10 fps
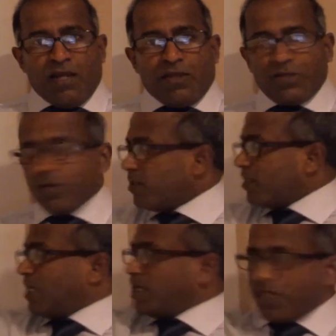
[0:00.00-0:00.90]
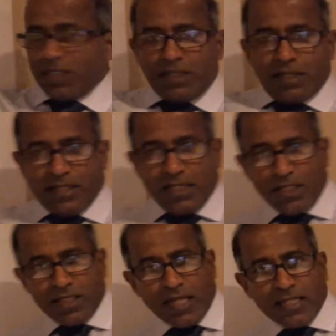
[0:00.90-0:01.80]
So this
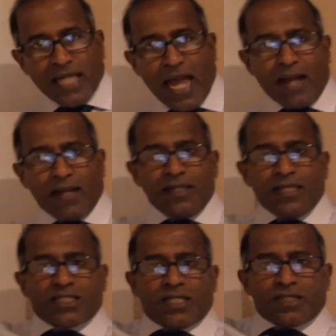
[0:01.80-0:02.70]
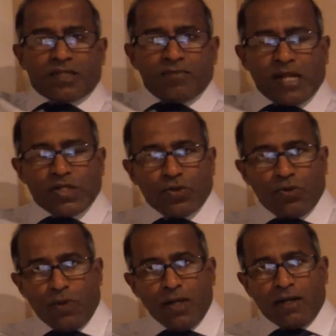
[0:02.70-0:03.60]
is exactly the system that
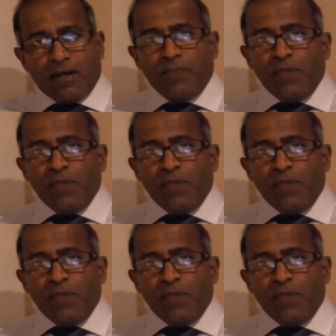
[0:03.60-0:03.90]
should work.